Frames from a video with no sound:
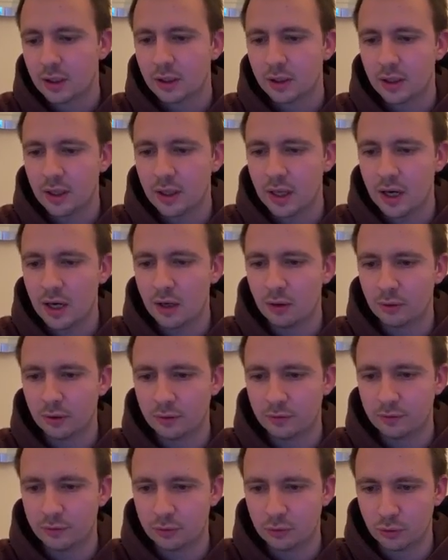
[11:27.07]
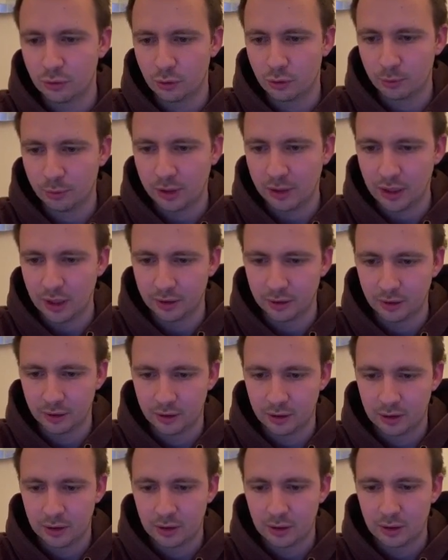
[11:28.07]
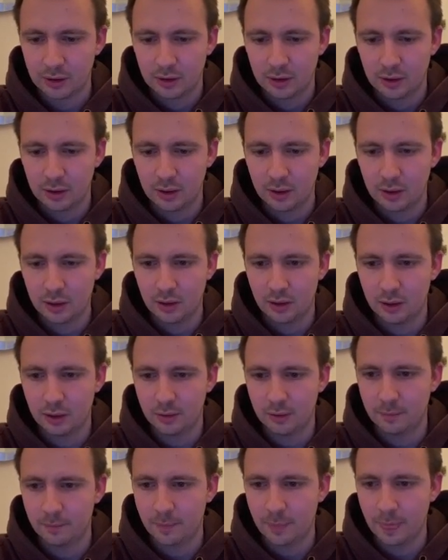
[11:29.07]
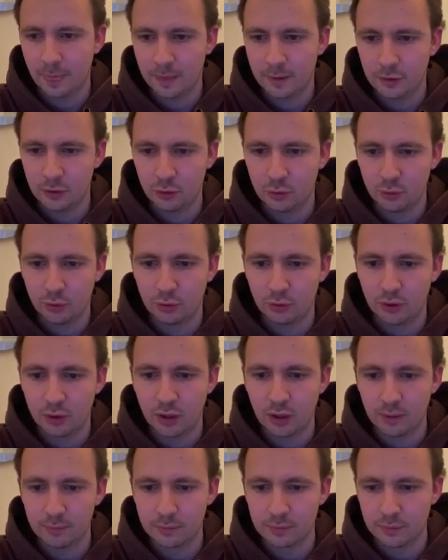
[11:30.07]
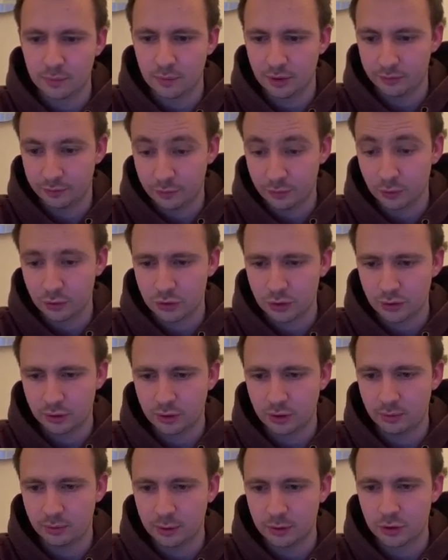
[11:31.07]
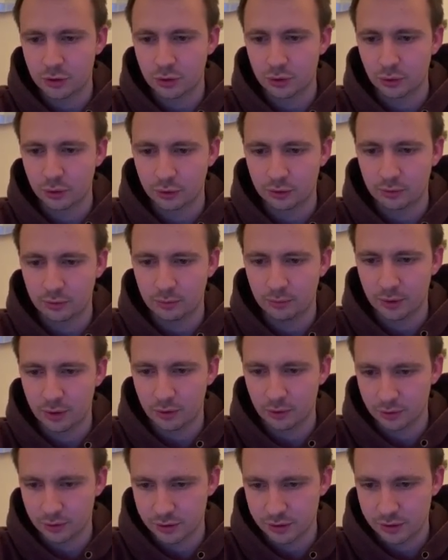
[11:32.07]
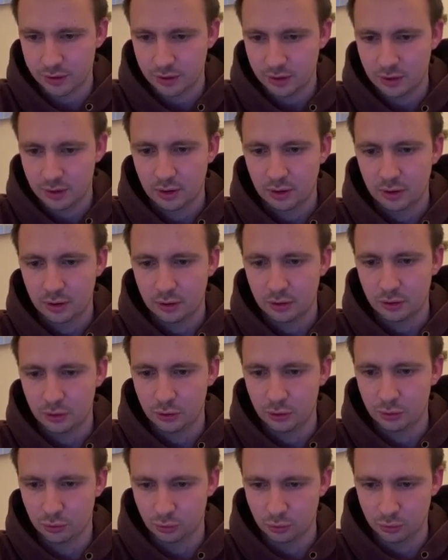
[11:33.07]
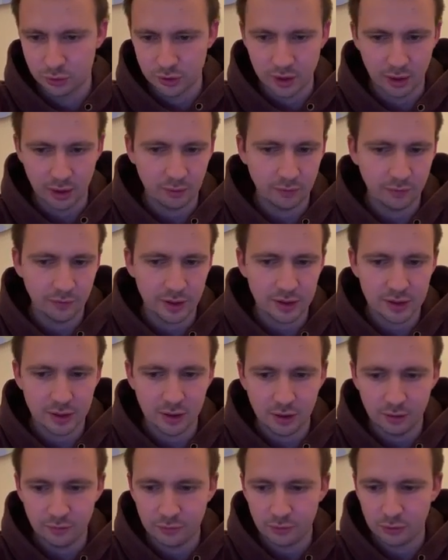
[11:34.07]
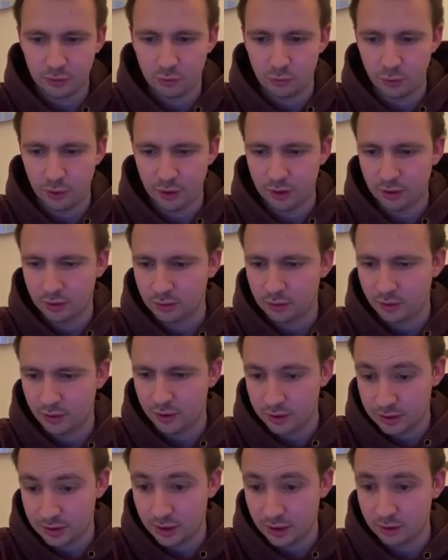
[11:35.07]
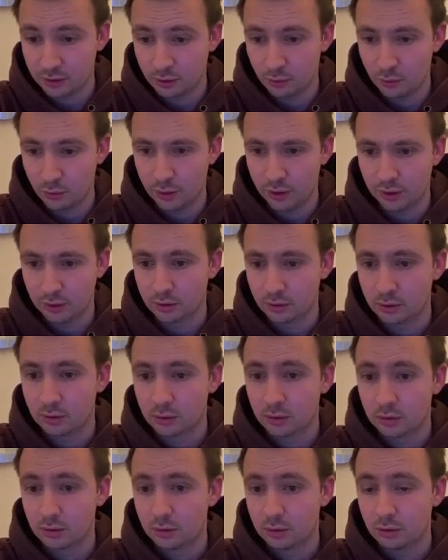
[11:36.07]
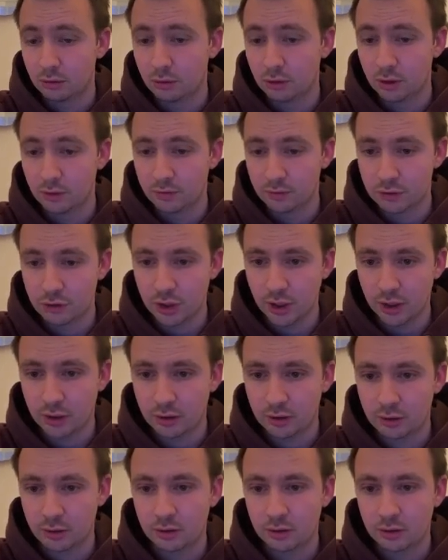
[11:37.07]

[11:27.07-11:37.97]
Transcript: Now if you do your plan, you will come unfortunately a bit short, because you sacrifice the knight for the queen, they take the queen, you give a check,